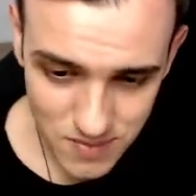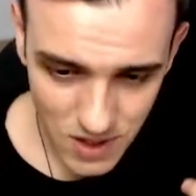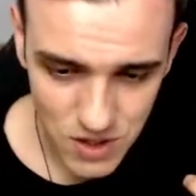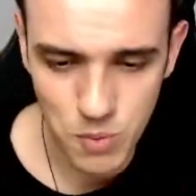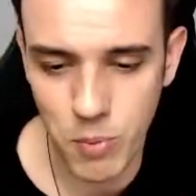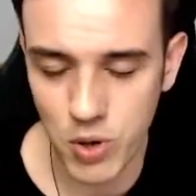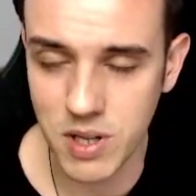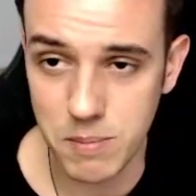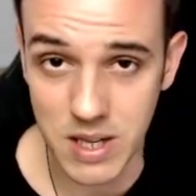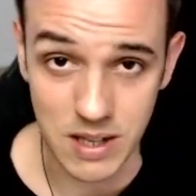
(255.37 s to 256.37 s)
support
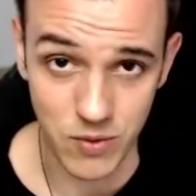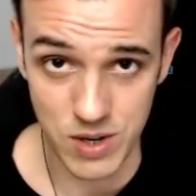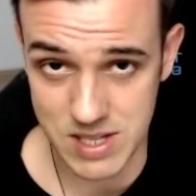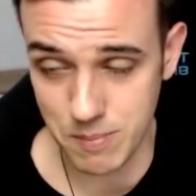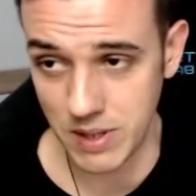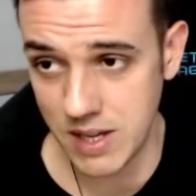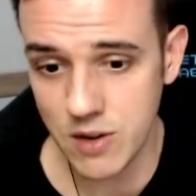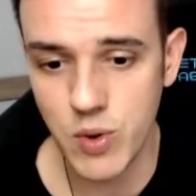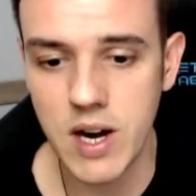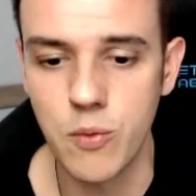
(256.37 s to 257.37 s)
the building. For example, here
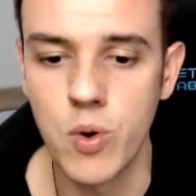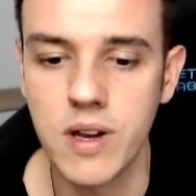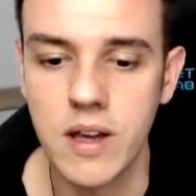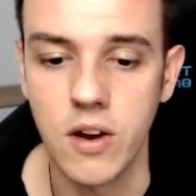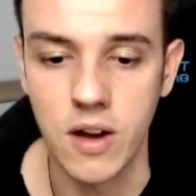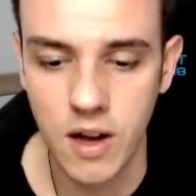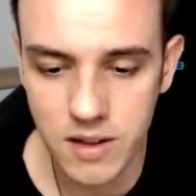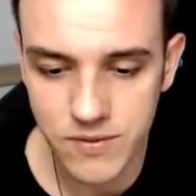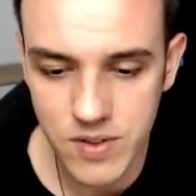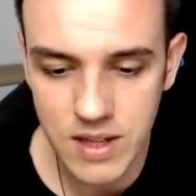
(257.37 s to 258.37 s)
we are working on a
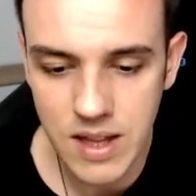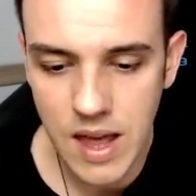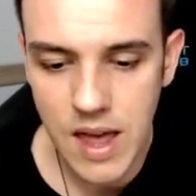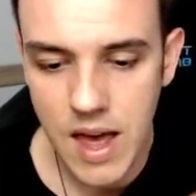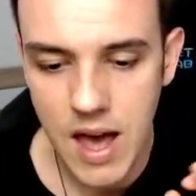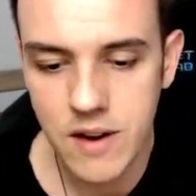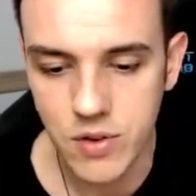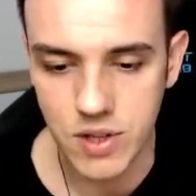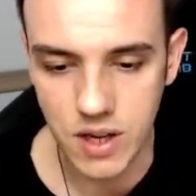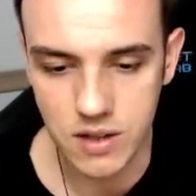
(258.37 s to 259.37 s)
cotton field and
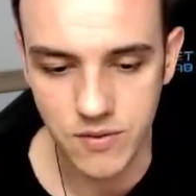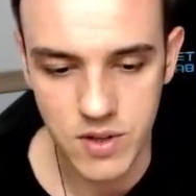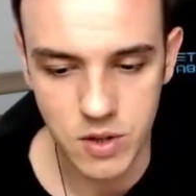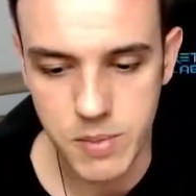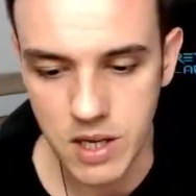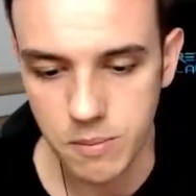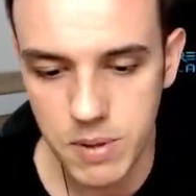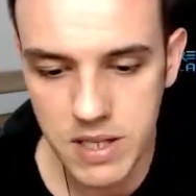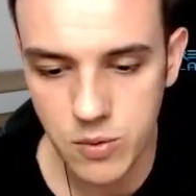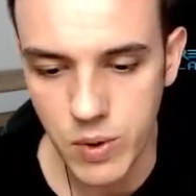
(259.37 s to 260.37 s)
for the cotton field to be
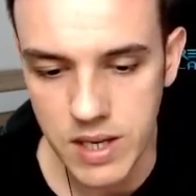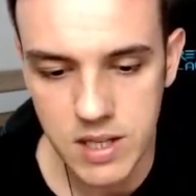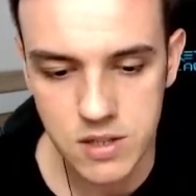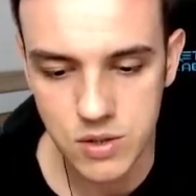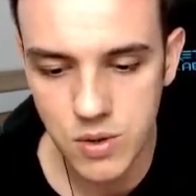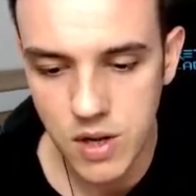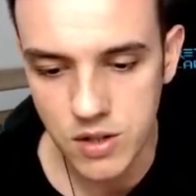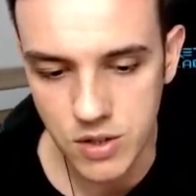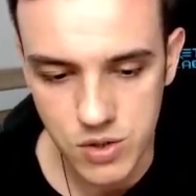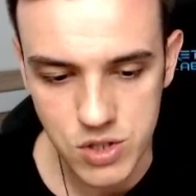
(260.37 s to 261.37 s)
completed, we need to
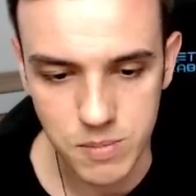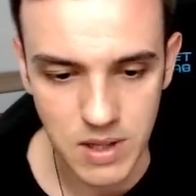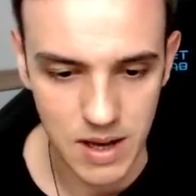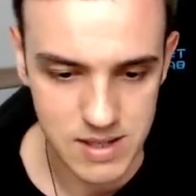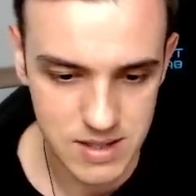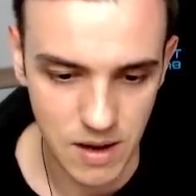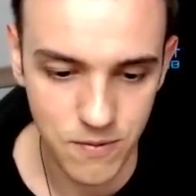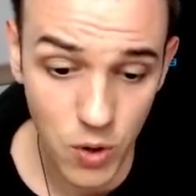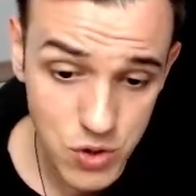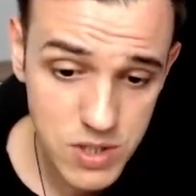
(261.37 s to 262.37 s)
do some tasks.
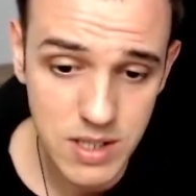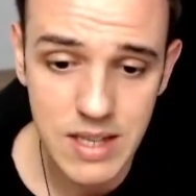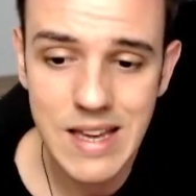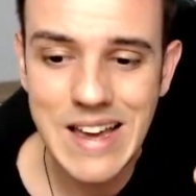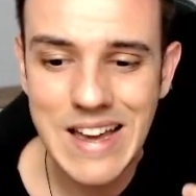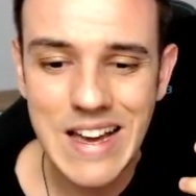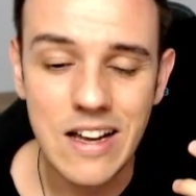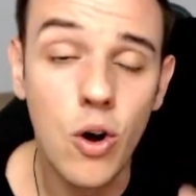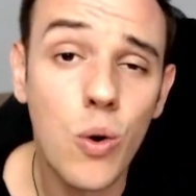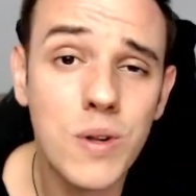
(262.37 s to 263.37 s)
Unfortunately,
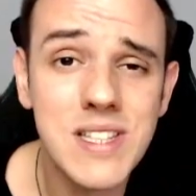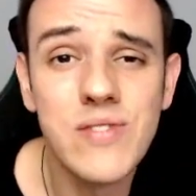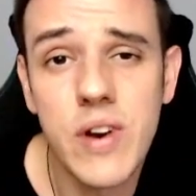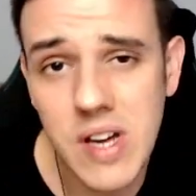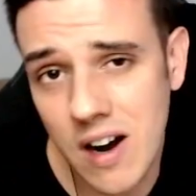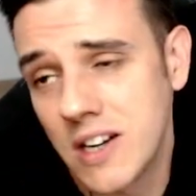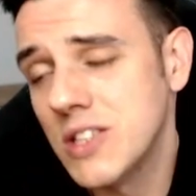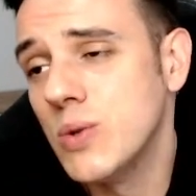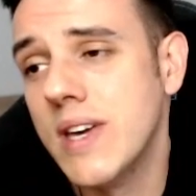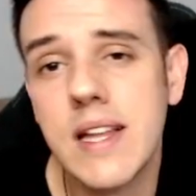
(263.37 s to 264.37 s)
gold is very hard
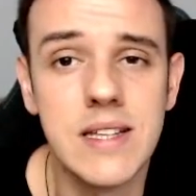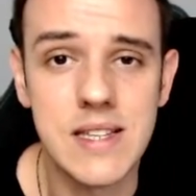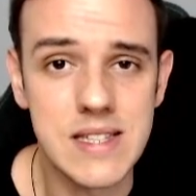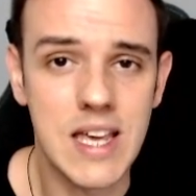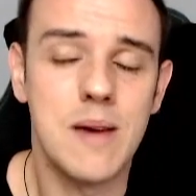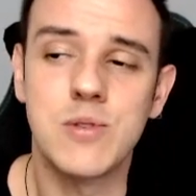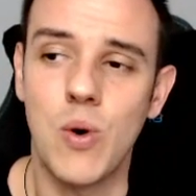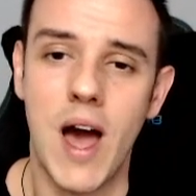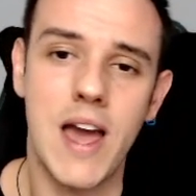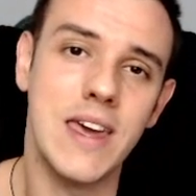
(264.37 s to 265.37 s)
to get in this game
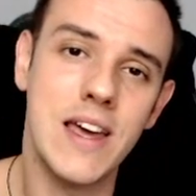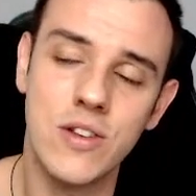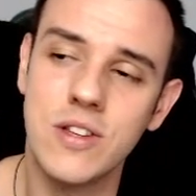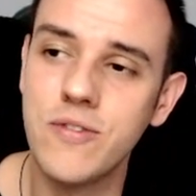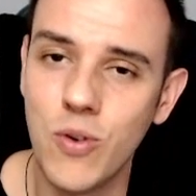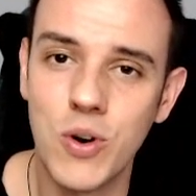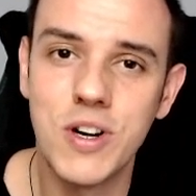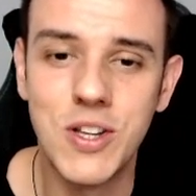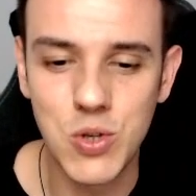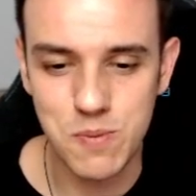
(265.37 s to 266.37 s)
so I cannot afford
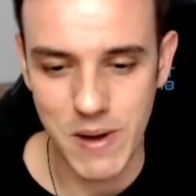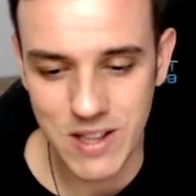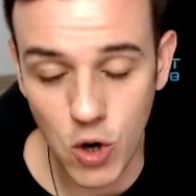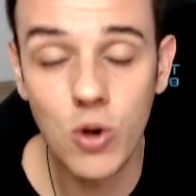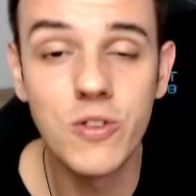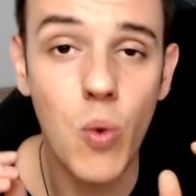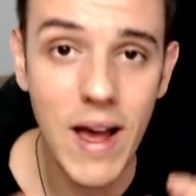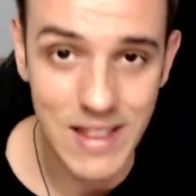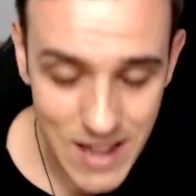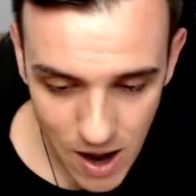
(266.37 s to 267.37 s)
to spend gold
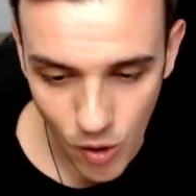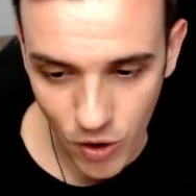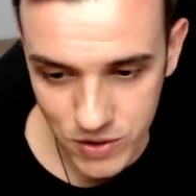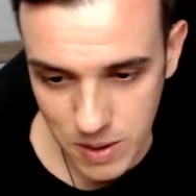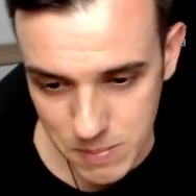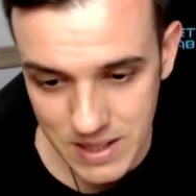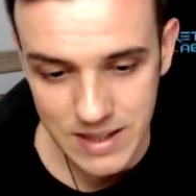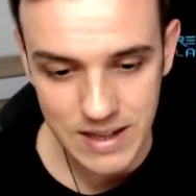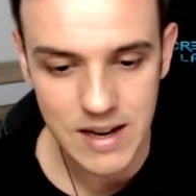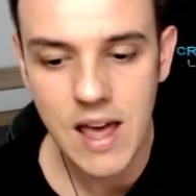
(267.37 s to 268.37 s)
right now on the
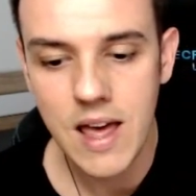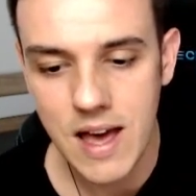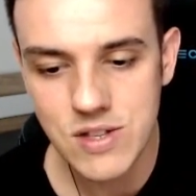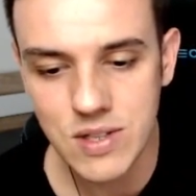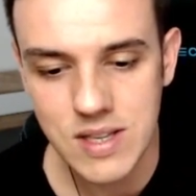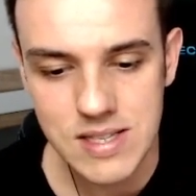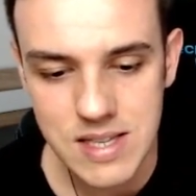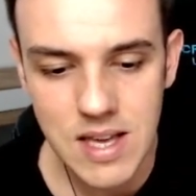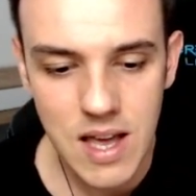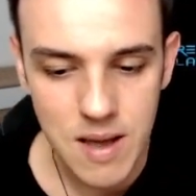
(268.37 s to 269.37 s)
building and as you can
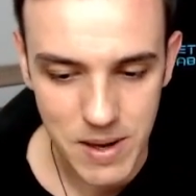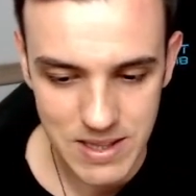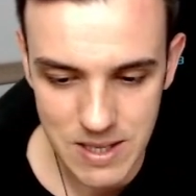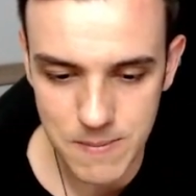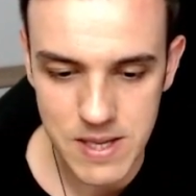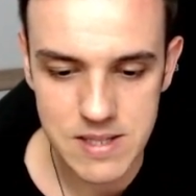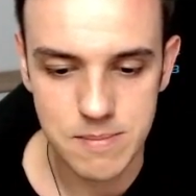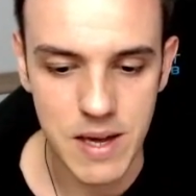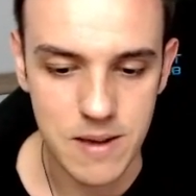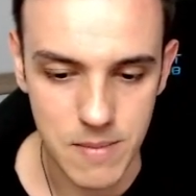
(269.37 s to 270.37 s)
see my teammates,
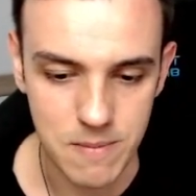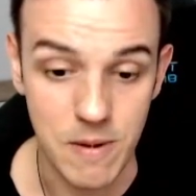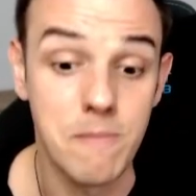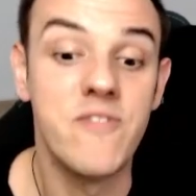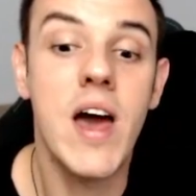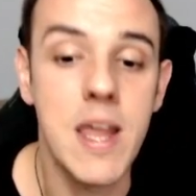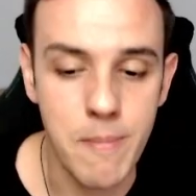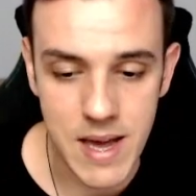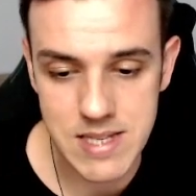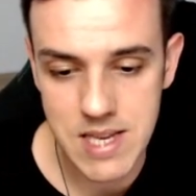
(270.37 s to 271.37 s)
my, my valley
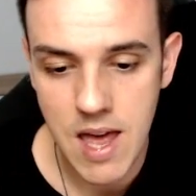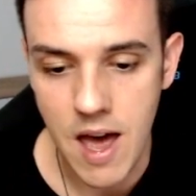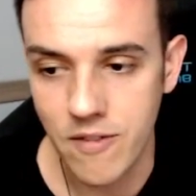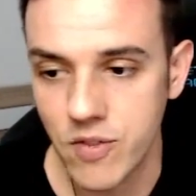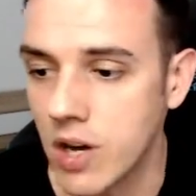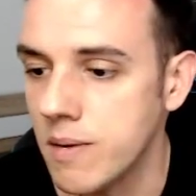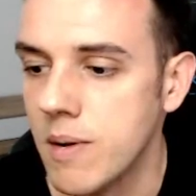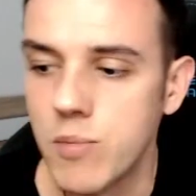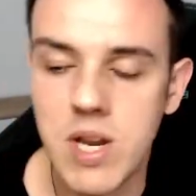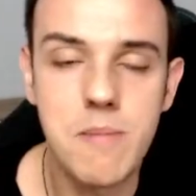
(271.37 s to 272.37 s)
mates have done
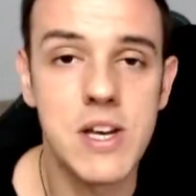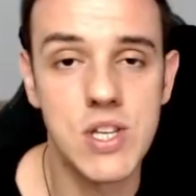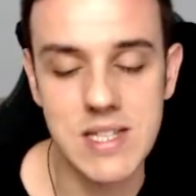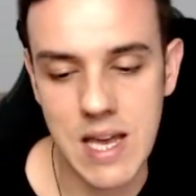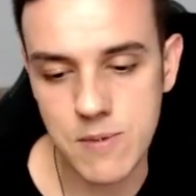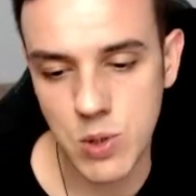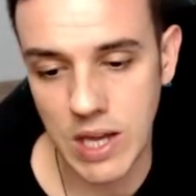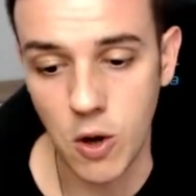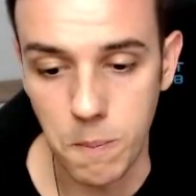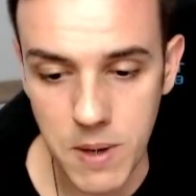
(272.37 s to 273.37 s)
pretty much the same so they
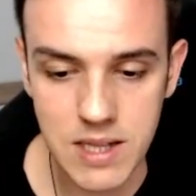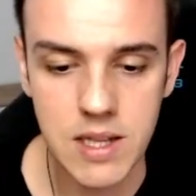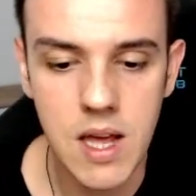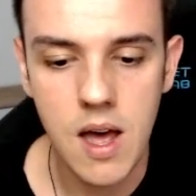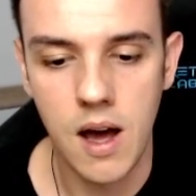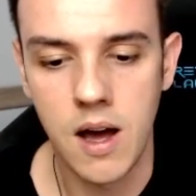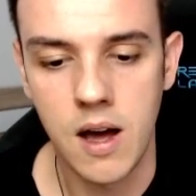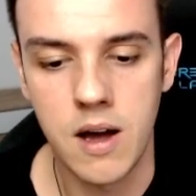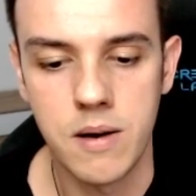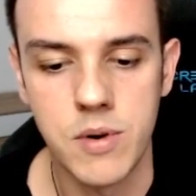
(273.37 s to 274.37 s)
completed
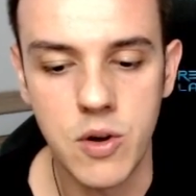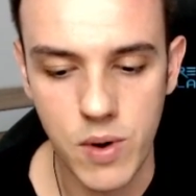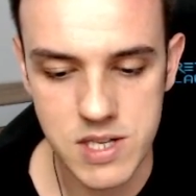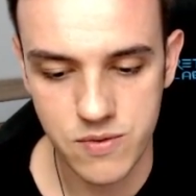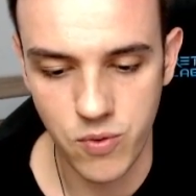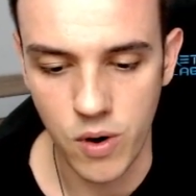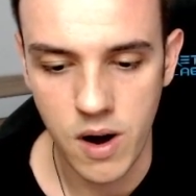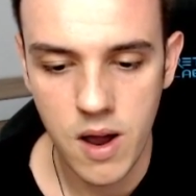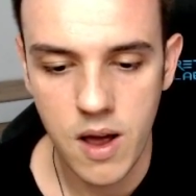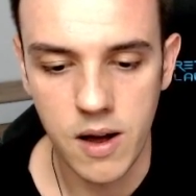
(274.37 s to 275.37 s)
uh, requests for
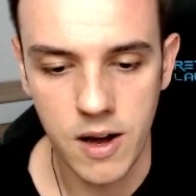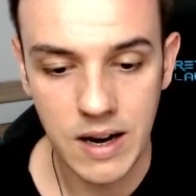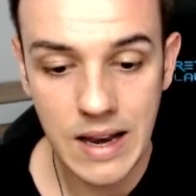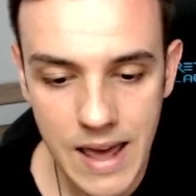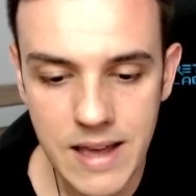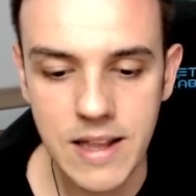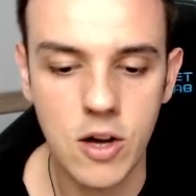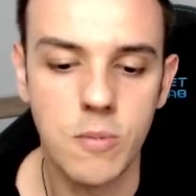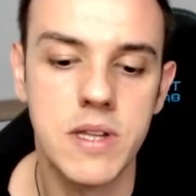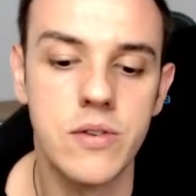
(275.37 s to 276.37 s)
uh, clay, they
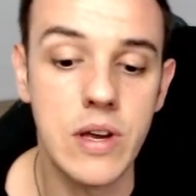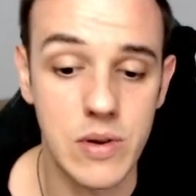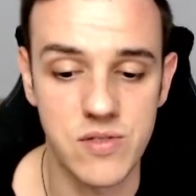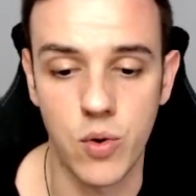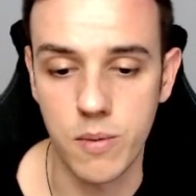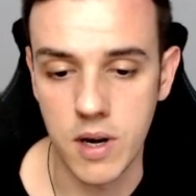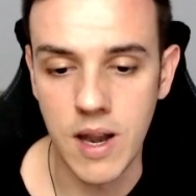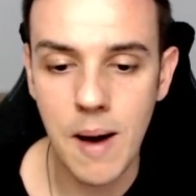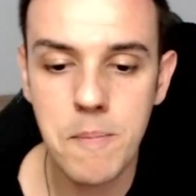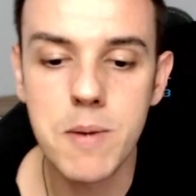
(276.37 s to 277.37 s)
completed requests for
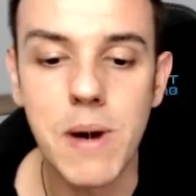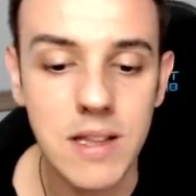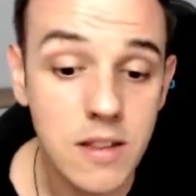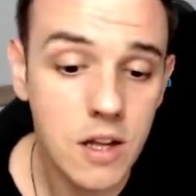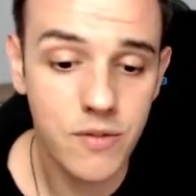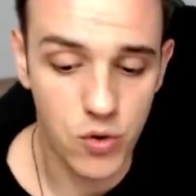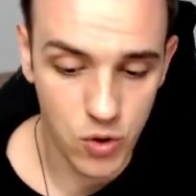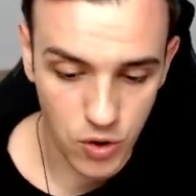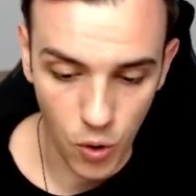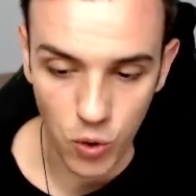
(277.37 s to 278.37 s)
lumber but not for
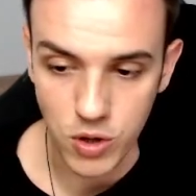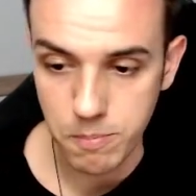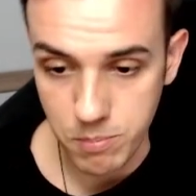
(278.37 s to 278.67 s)
gold.